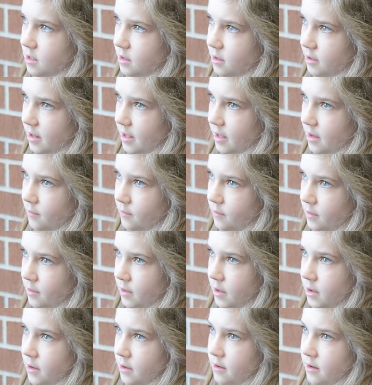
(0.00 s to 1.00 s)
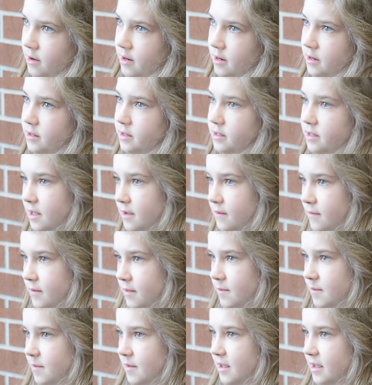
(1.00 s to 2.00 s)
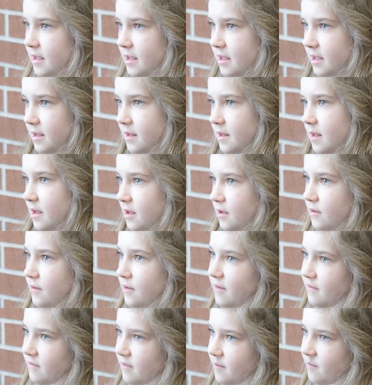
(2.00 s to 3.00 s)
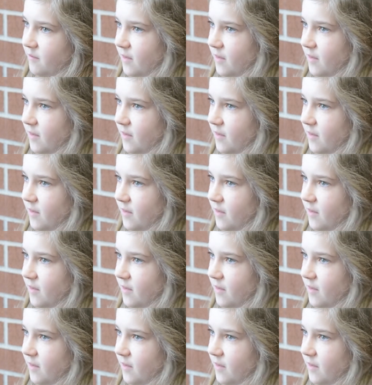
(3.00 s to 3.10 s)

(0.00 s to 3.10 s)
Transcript: like, will you go on a date with me? You give him